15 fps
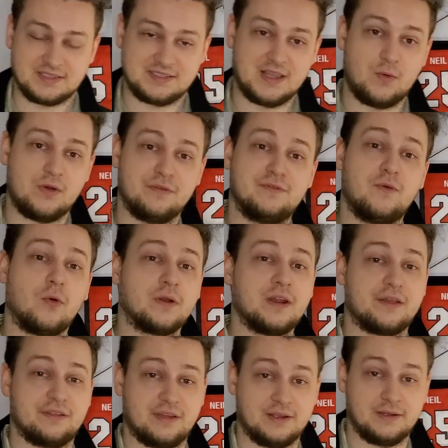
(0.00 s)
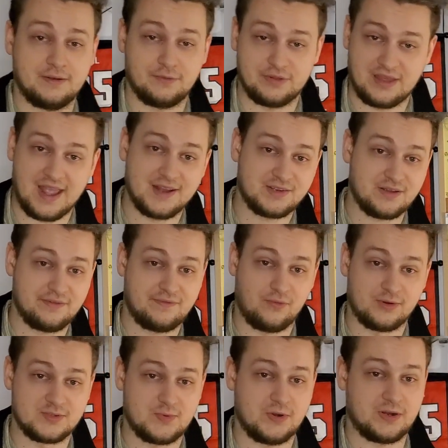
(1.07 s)
They won 4-0 with Anton
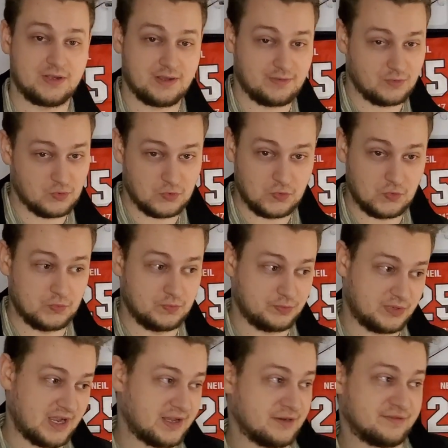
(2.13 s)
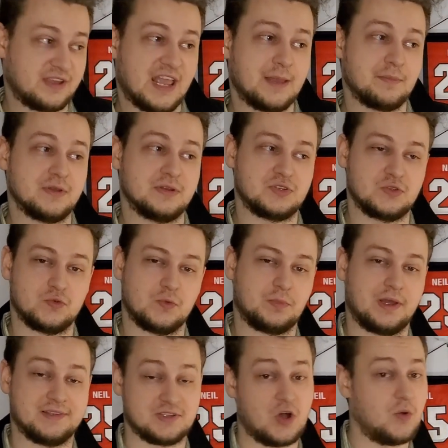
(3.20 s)
Forsberg, who kind of came in to
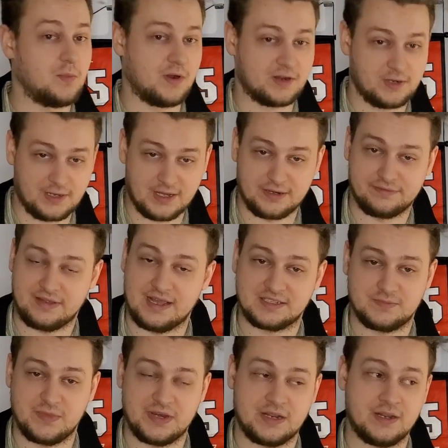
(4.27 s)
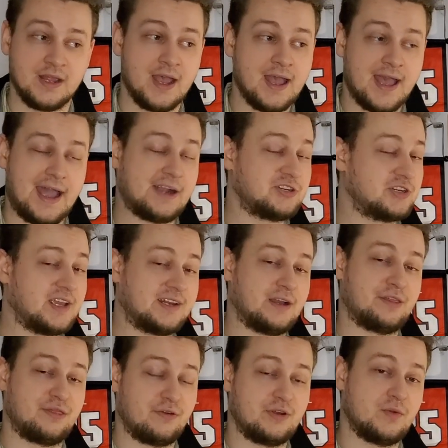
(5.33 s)
replace Ullmark kind of last minute, actually getting a
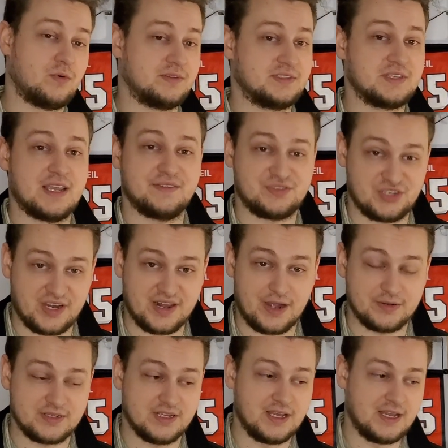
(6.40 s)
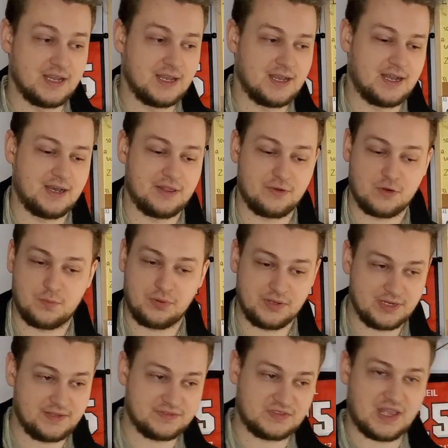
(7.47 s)
31-save shutout. There were
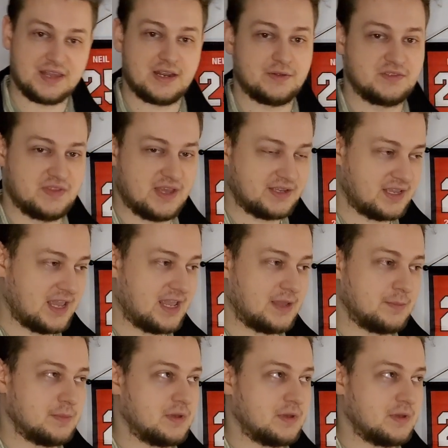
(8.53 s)
plenty of standouts in that game,